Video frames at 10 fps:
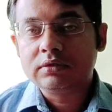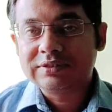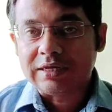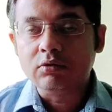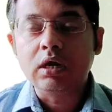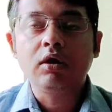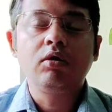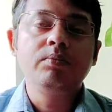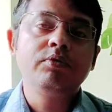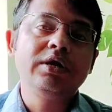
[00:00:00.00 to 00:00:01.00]
cellular
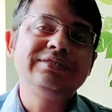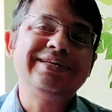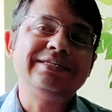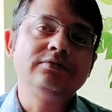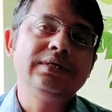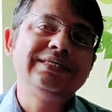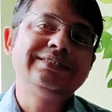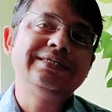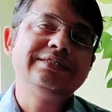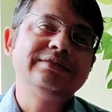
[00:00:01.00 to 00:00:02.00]
components, as well
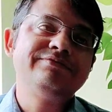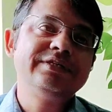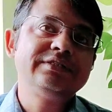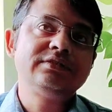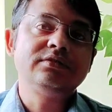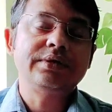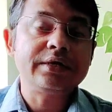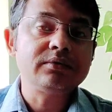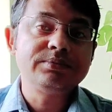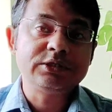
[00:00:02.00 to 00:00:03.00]
as there is a fixed
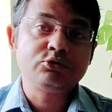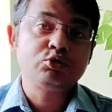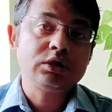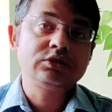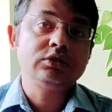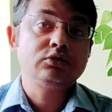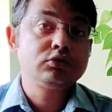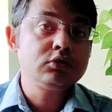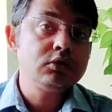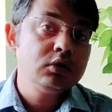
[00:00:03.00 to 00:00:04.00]
rate of destruction.
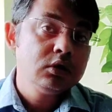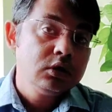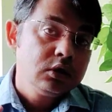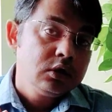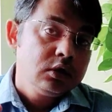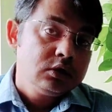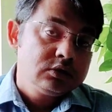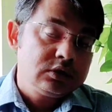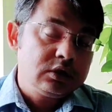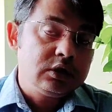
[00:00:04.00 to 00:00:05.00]
So
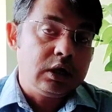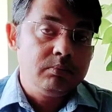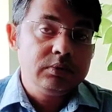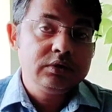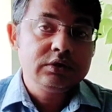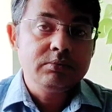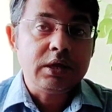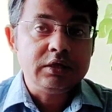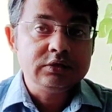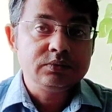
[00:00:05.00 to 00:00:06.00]
the number
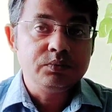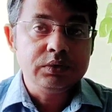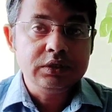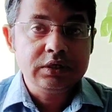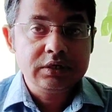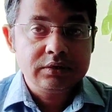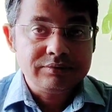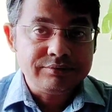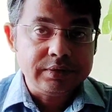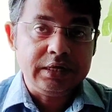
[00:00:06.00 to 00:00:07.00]
remains within a
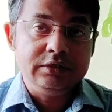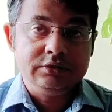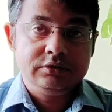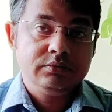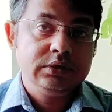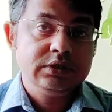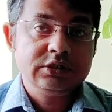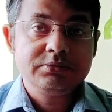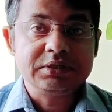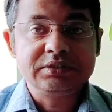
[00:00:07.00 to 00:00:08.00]
range, within
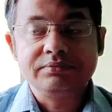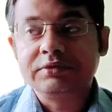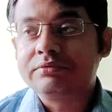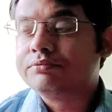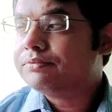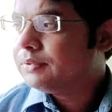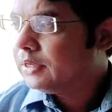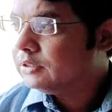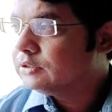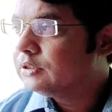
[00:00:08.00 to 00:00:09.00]
a specific
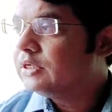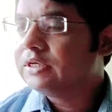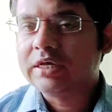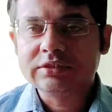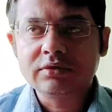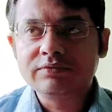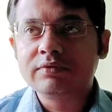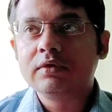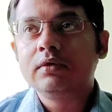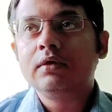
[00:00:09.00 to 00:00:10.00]
range. In case
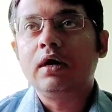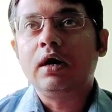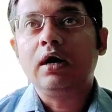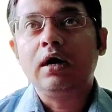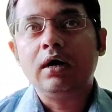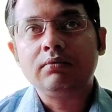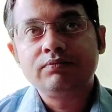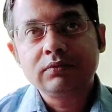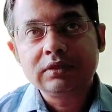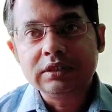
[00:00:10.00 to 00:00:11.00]
of
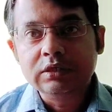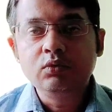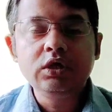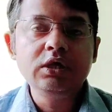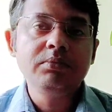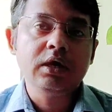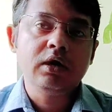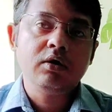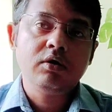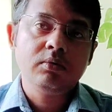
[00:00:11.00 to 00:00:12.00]

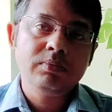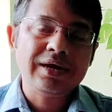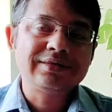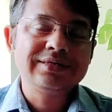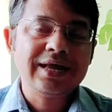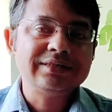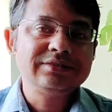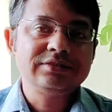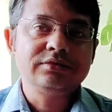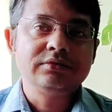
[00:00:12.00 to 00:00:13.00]
leukemia or blood
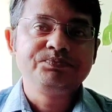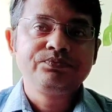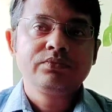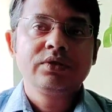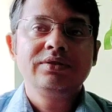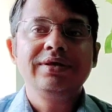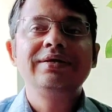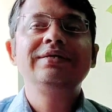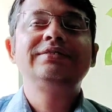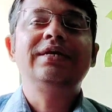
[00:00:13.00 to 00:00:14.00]
cancer,
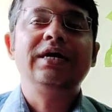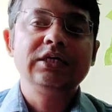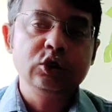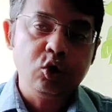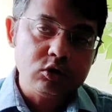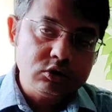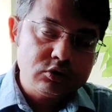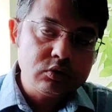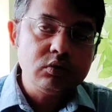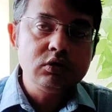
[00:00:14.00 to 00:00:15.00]
there is
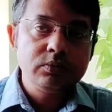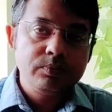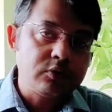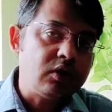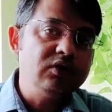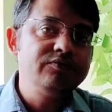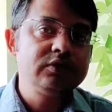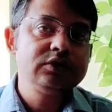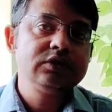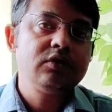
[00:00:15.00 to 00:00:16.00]
uncontrolled
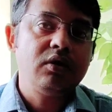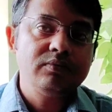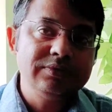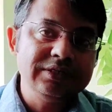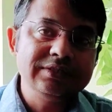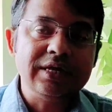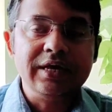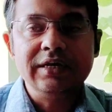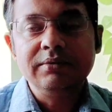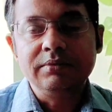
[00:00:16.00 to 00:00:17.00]
proliferation of these
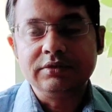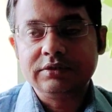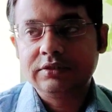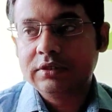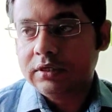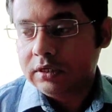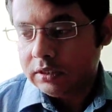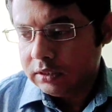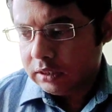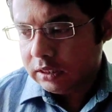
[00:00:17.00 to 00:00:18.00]
elements.
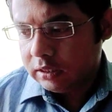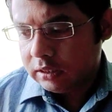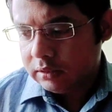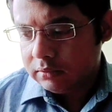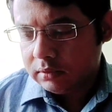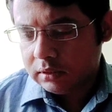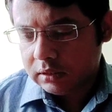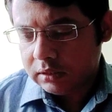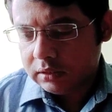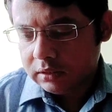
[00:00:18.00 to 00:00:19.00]

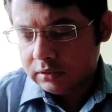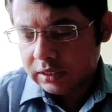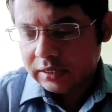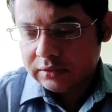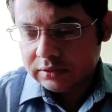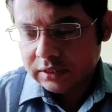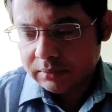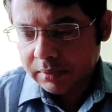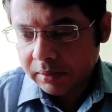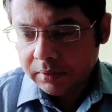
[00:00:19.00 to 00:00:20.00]

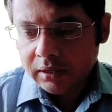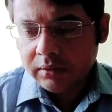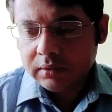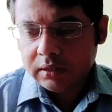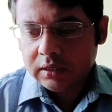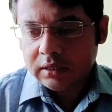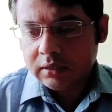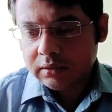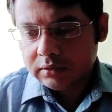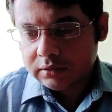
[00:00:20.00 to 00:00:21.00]
There may be
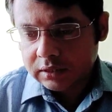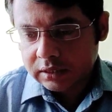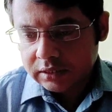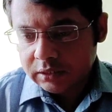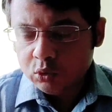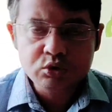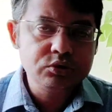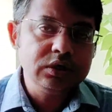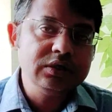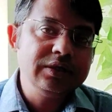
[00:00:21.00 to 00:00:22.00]
there
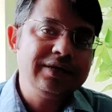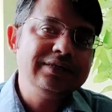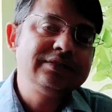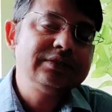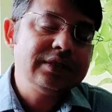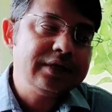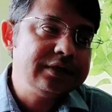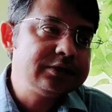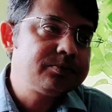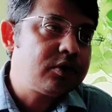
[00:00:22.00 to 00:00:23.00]
usually there
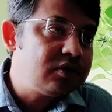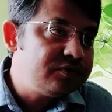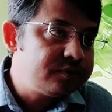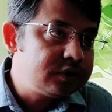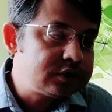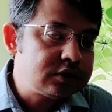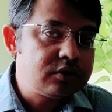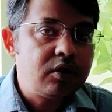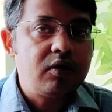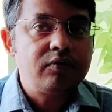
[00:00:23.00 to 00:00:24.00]
is
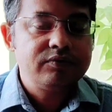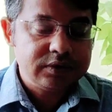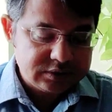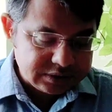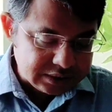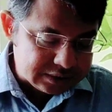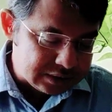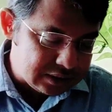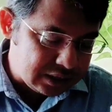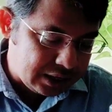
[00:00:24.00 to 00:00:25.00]
proliferation of a
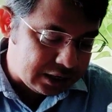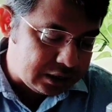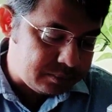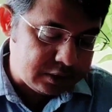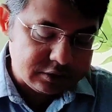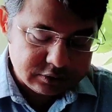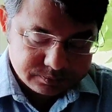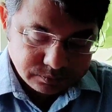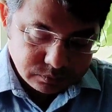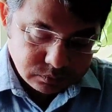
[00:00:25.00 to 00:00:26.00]
single element,